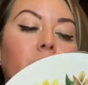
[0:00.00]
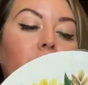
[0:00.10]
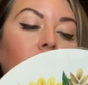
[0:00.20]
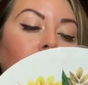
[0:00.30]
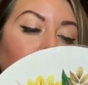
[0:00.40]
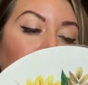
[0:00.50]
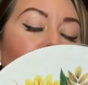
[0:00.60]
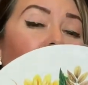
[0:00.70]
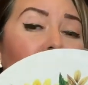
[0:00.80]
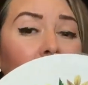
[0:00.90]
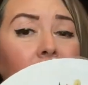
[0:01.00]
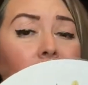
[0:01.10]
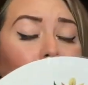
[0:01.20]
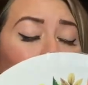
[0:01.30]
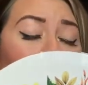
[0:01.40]
Okay? If not, if
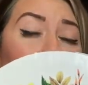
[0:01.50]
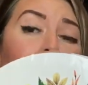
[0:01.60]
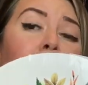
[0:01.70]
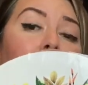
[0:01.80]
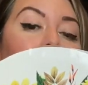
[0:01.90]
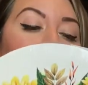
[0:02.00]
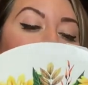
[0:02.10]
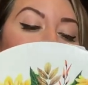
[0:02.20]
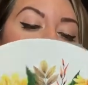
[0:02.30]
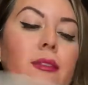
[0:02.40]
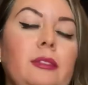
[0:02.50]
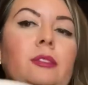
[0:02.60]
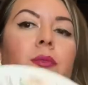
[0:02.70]
you don't do laminating, guys, this is